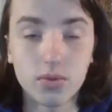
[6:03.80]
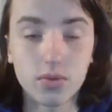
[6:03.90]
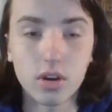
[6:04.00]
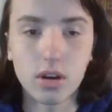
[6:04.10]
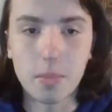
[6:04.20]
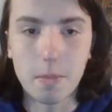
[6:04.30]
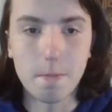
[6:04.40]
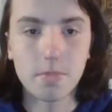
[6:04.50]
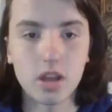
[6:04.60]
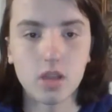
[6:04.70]
um,
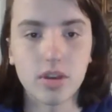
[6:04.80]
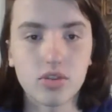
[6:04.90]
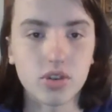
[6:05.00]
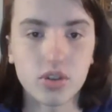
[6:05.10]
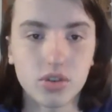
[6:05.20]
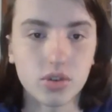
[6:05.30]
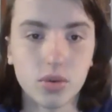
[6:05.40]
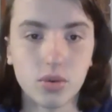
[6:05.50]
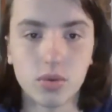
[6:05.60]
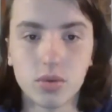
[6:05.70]
elementary
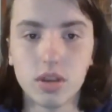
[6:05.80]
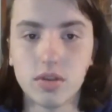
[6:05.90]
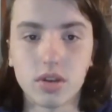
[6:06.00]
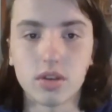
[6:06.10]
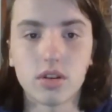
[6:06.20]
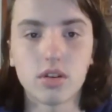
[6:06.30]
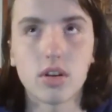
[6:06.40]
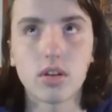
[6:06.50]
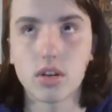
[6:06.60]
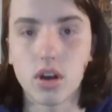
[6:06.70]
to even
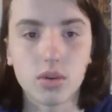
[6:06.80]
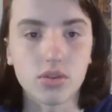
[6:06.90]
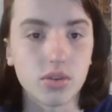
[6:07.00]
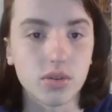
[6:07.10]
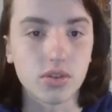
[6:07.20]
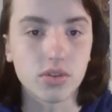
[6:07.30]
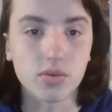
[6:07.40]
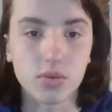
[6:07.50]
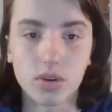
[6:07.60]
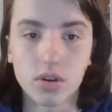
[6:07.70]
college students
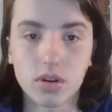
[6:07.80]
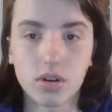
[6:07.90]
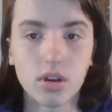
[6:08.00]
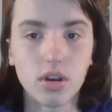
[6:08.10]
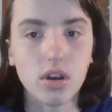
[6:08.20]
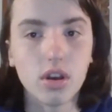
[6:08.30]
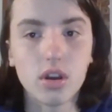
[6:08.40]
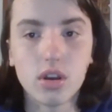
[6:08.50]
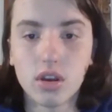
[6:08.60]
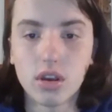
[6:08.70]
for uh,
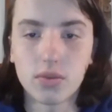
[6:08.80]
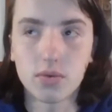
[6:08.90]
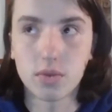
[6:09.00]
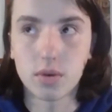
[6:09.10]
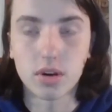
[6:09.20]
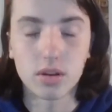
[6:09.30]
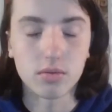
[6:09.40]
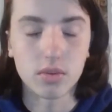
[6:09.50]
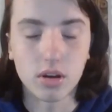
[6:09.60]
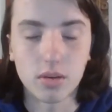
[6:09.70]
if they want
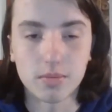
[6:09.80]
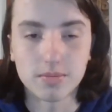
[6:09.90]
to um,